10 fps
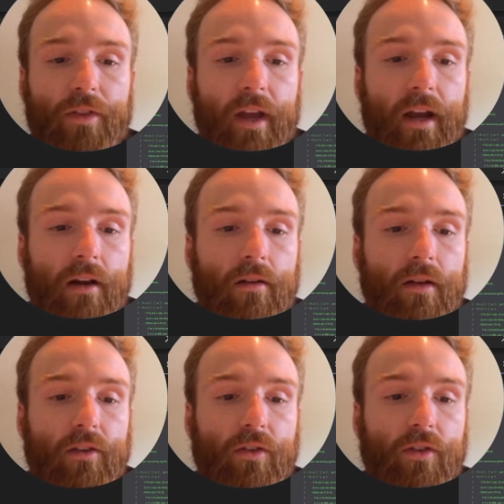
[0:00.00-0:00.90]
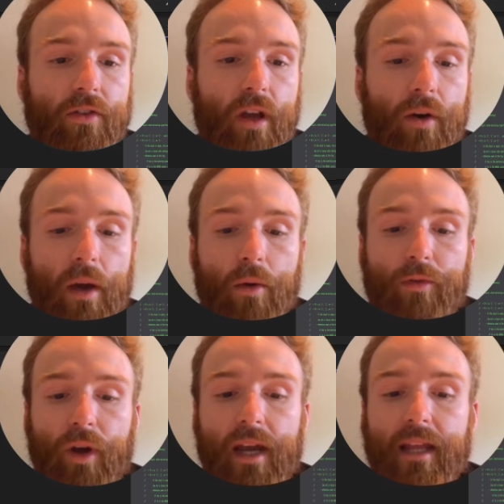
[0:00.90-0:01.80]
there is going to say, okay, well,
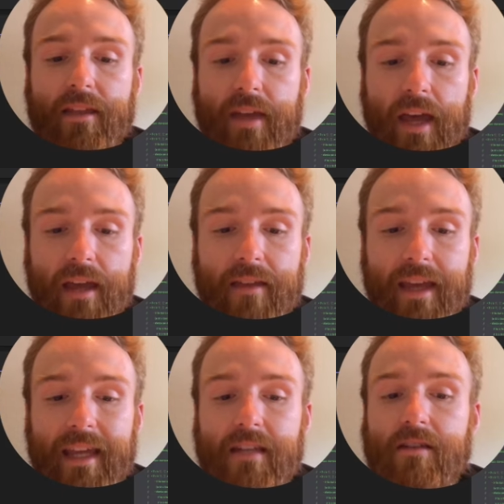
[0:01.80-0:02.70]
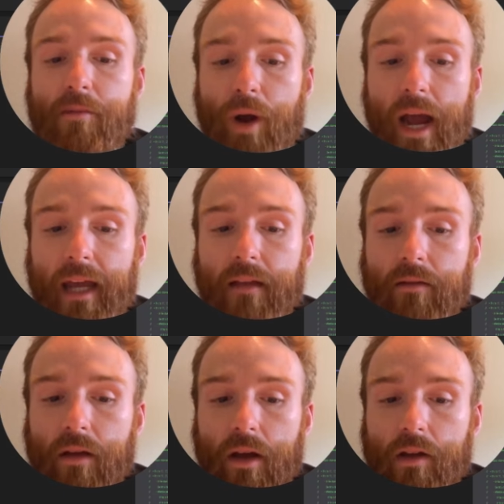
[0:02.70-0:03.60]
for anything that isn't a bracket,
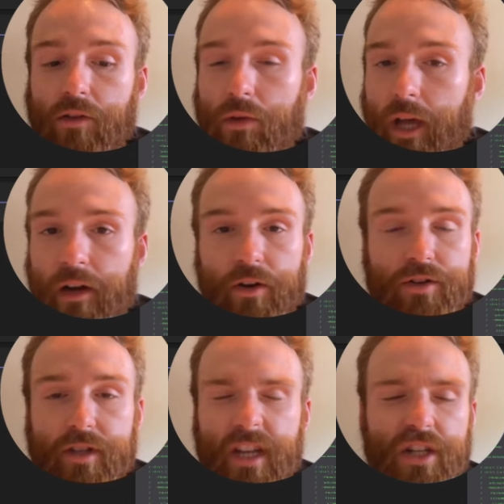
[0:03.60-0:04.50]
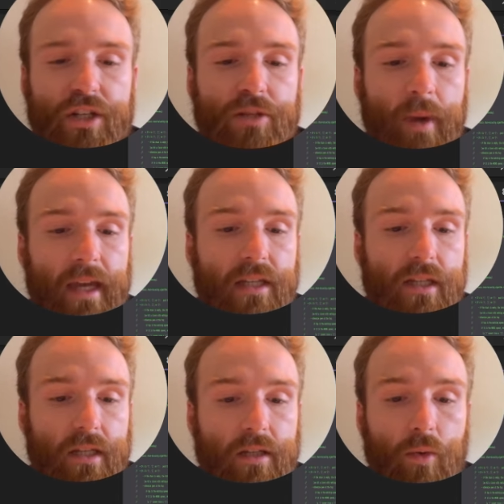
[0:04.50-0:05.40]
so letters, digits,
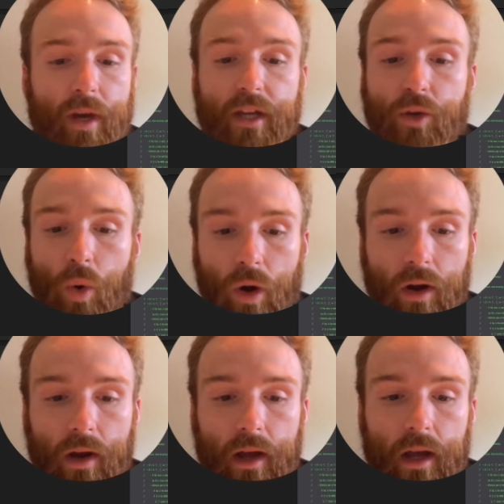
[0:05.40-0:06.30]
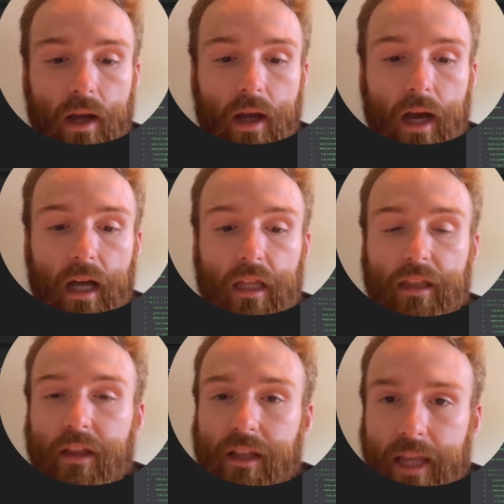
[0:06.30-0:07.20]
spaces, we ignore.
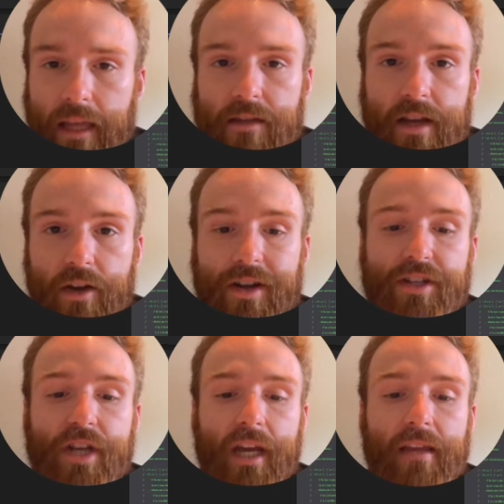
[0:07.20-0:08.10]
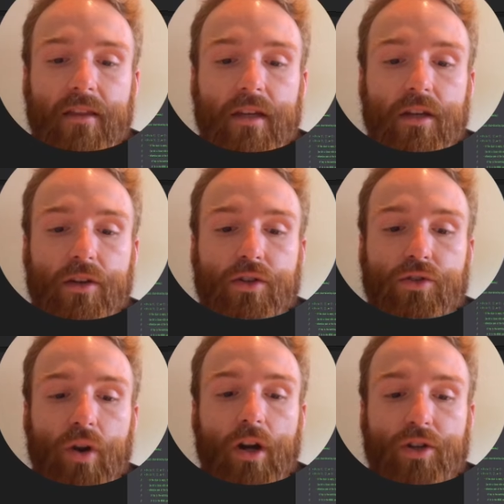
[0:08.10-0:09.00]
The lint here is checking the
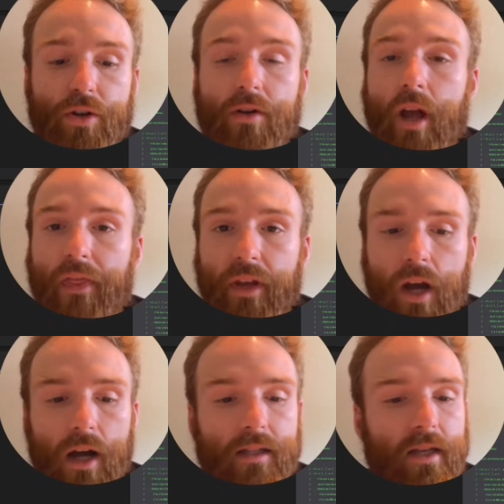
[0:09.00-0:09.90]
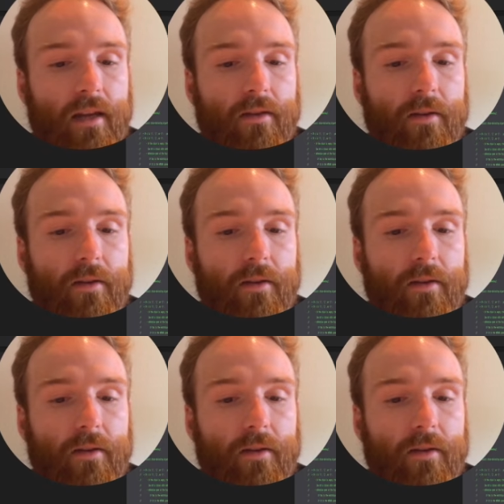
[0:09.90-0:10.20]
structure, not the content.